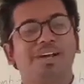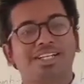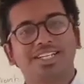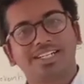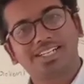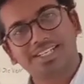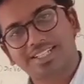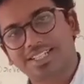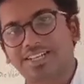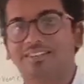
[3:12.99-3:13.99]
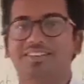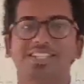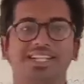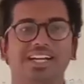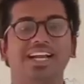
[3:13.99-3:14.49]
purchase returns
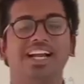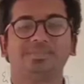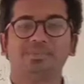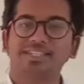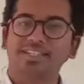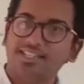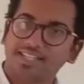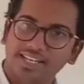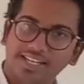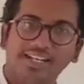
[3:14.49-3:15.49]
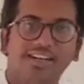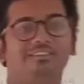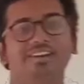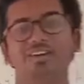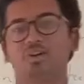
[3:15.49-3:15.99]
one side,
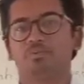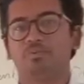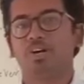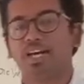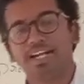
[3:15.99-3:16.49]
expenses one group,